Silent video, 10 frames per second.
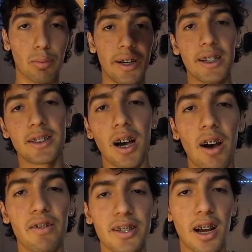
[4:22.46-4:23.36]
Went into
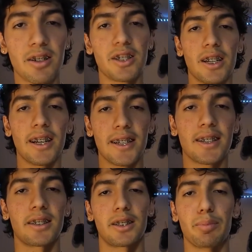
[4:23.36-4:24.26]
office hours today to
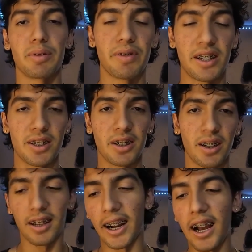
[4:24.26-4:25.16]
talk to the professor,
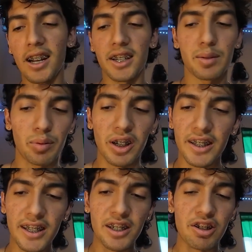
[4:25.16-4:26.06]
and I kind of
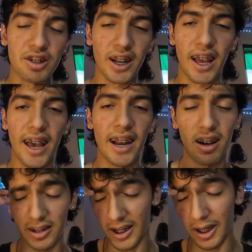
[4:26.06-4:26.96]
explained the issues that I had. I
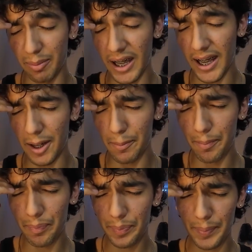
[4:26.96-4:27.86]
was like, man,
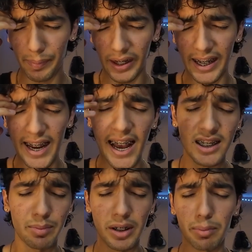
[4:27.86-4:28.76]
he
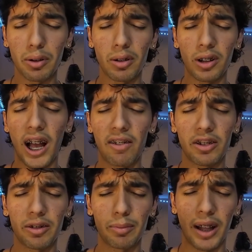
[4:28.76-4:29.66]
asked me to pull a lot
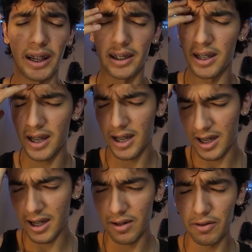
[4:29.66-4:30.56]
from
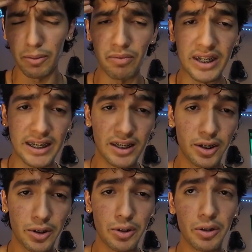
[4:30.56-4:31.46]
physics
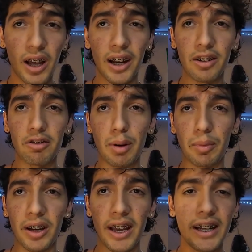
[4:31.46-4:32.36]
2, and I don't even
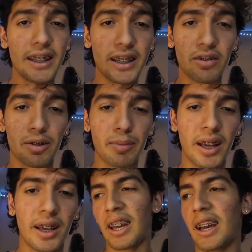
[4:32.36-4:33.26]
remember anything from
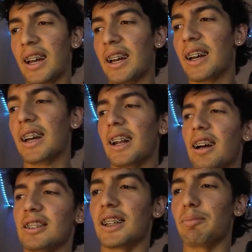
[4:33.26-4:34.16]
that. And
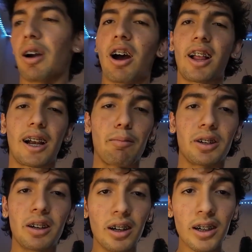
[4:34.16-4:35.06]
I was like, bro, I'm
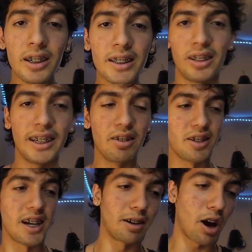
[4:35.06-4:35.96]
cooked. He was
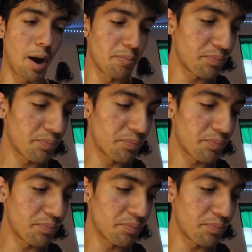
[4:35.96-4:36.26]
like, all right,